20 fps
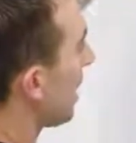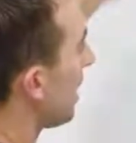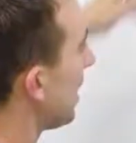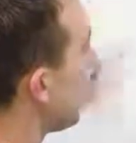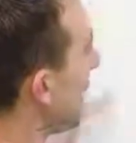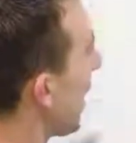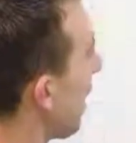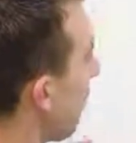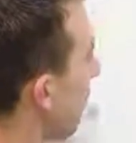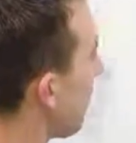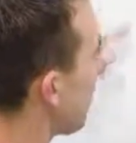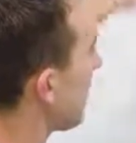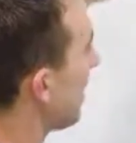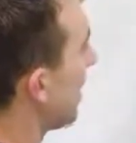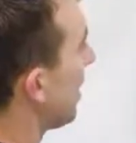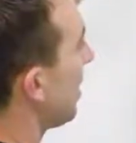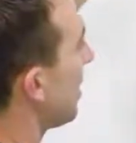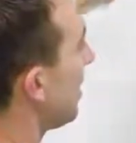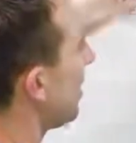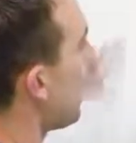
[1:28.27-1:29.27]
a
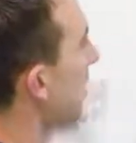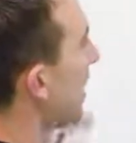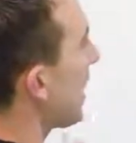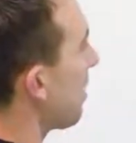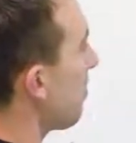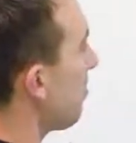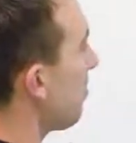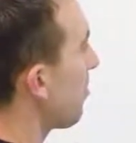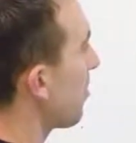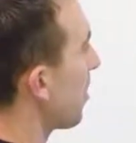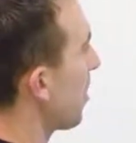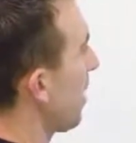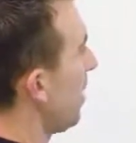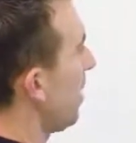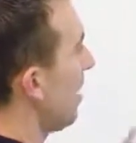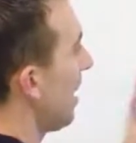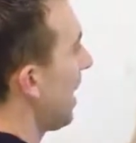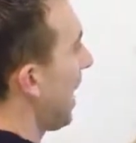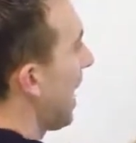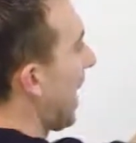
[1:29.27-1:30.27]
left team
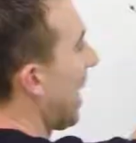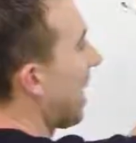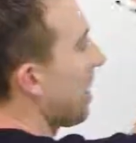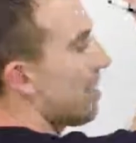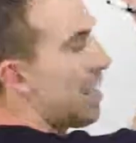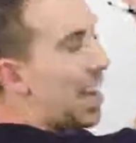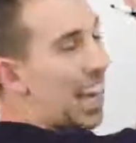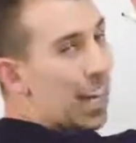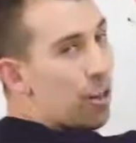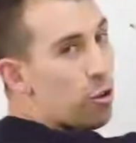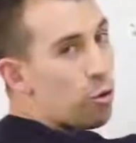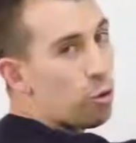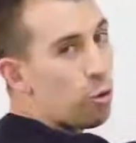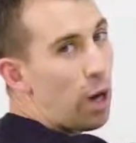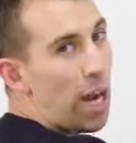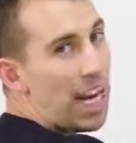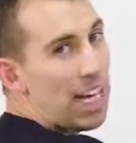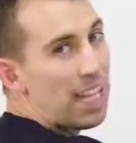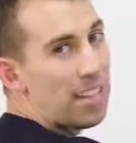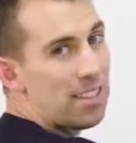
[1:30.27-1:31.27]
and a
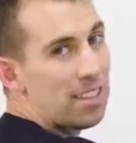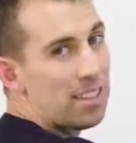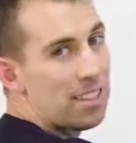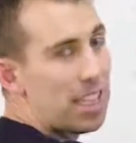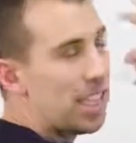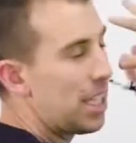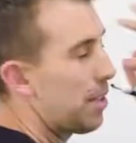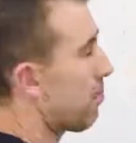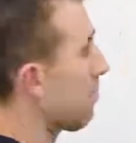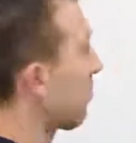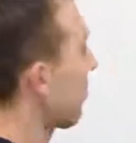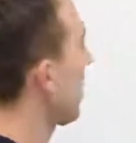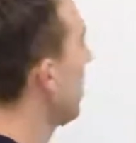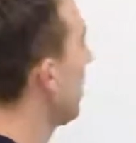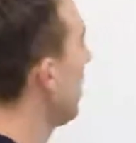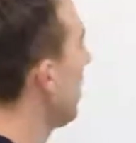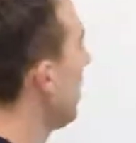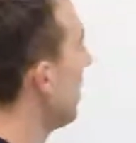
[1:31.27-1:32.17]
right team.